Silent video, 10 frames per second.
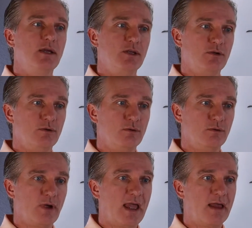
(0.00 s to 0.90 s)

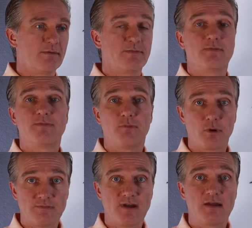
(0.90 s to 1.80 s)
you have
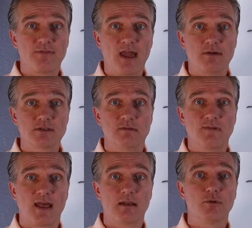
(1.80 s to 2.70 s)
45,000
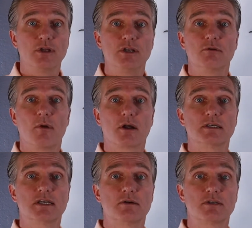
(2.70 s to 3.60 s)
available in your market
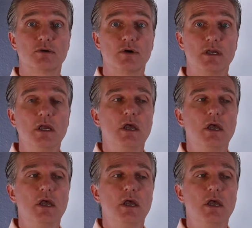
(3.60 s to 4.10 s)
territory.